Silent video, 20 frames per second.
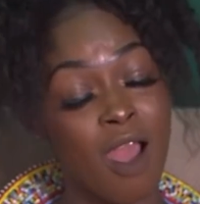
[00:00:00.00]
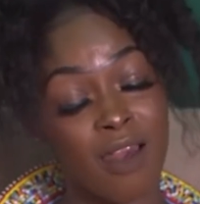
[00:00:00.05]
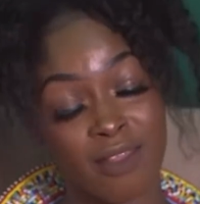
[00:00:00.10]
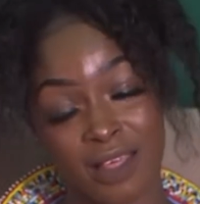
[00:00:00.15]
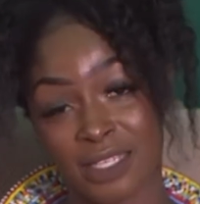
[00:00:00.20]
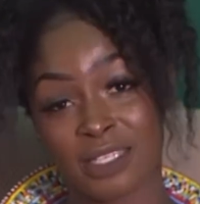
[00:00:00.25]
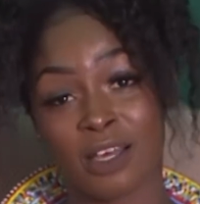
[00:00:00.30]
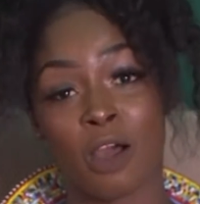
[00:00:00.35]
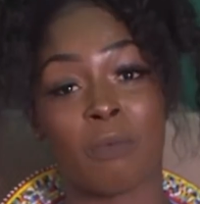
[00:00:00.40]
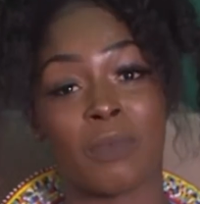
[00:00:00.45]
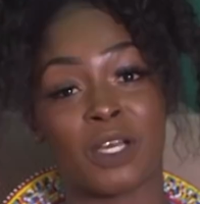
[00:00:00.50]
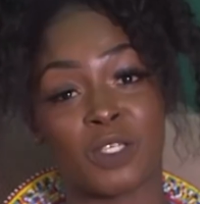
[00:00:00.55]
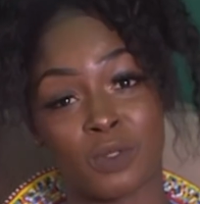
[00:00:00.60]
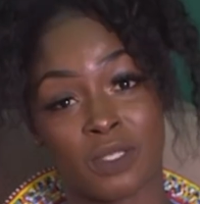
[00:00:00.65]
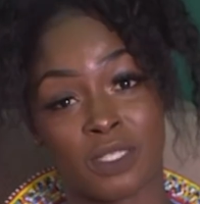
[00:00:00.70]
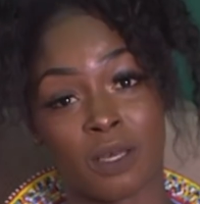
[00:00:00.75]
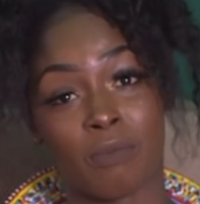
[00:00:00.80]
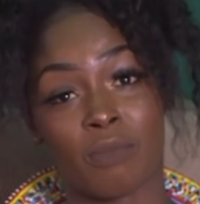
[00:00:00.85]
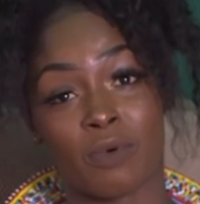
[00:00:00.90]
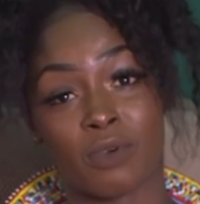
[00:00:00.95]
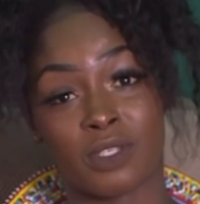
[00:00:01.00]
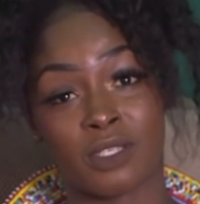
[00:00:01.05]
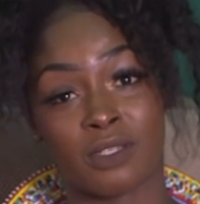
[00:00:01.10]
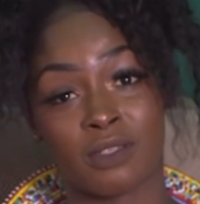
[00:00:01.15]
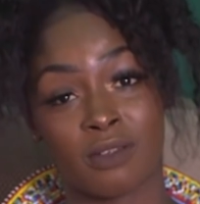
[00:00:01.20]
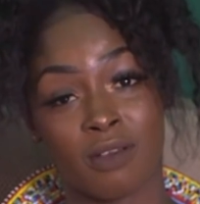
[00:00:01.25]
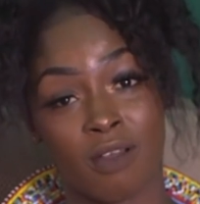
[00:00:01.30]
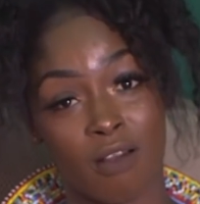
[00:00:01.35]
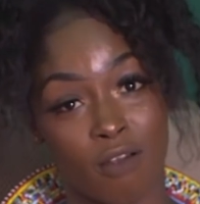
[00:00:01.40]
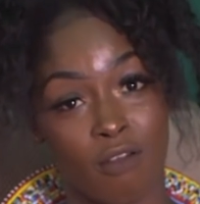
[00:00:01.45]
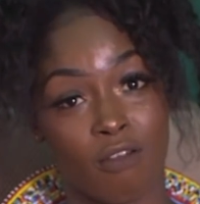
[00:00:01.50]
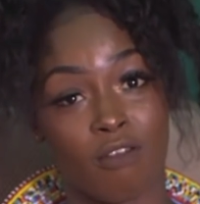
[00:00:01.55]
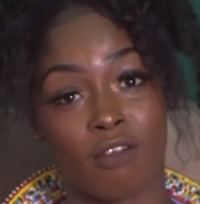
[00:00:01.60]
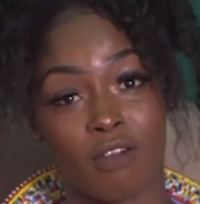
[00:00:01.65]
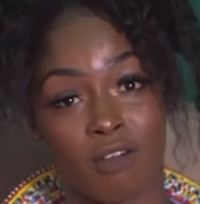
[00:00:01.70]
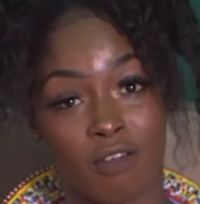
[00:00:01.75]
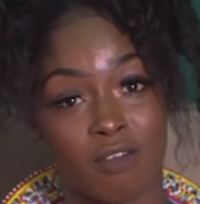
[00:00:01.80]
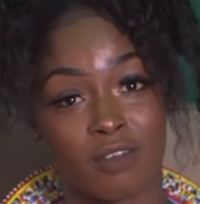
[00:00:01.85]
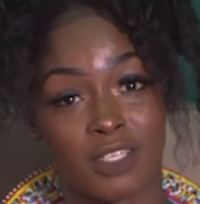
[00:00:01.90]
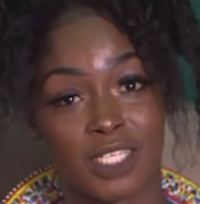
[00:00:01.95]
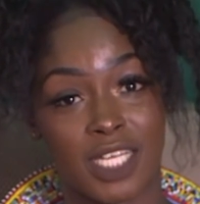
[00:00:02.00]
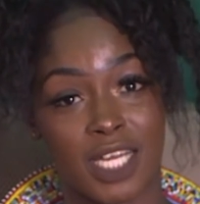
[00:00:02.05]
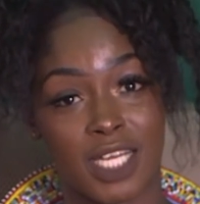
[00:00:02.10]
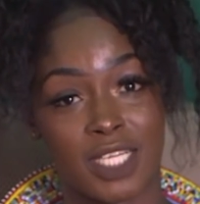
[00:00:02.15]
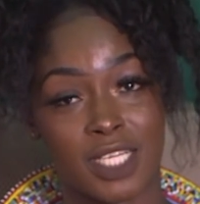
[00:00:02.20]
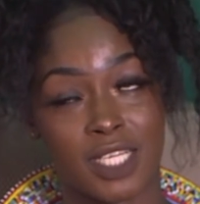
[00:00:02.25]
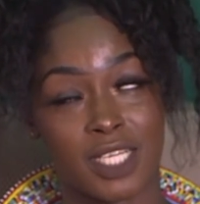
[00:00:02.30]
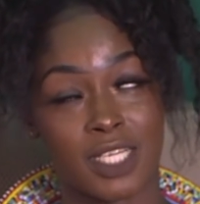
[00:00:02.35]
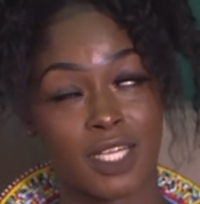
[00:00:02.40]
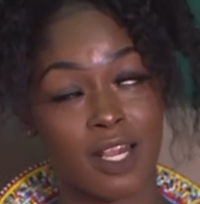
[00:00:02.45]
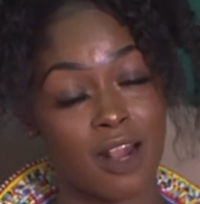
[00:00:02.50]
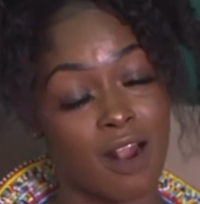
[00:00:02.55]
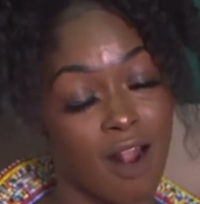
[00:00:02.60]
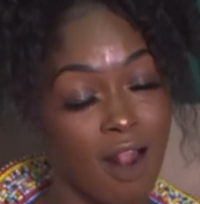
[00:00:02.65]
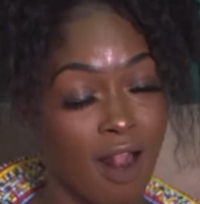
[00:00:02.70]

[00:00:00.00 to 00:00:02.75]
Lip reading: That's how much we support local content.